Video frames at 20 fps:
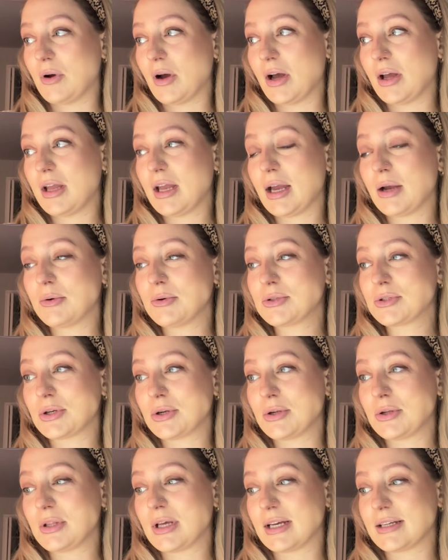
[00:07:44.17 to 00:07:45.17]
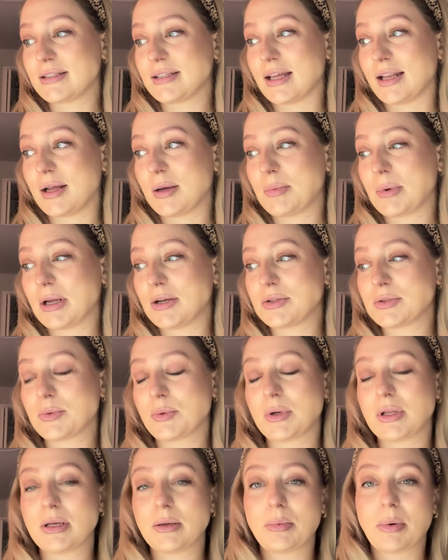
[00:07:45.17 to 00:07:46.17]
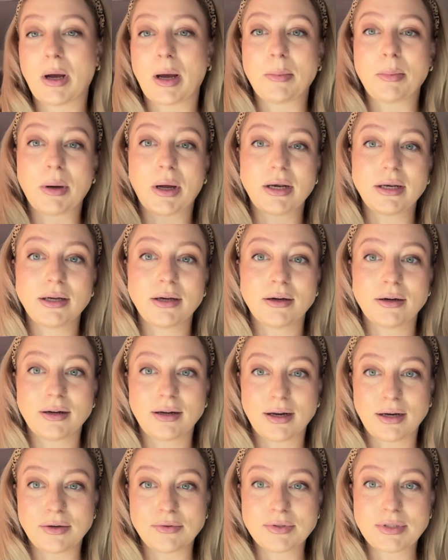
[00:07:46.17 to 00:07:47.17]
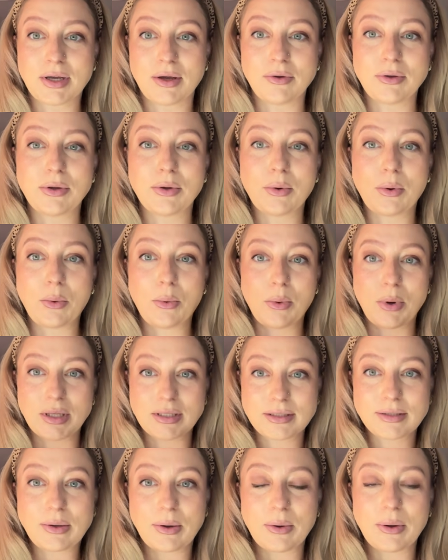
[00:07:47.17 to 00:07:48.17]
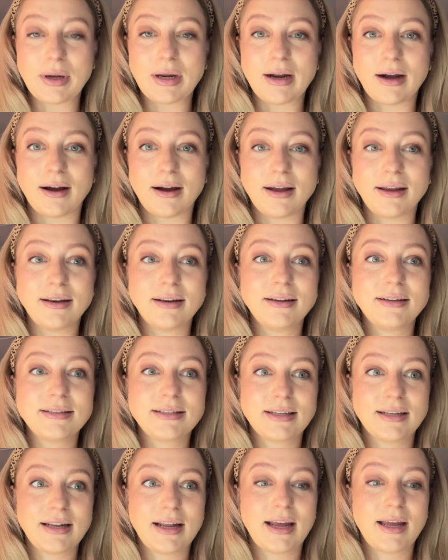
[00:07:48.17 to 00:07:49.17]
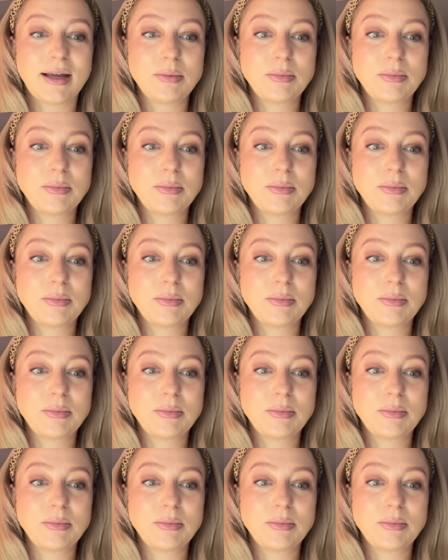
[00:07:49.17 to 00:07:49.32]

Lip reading: I will show you that setup. I just wanted to pop on here and kind of tell you what's going on today,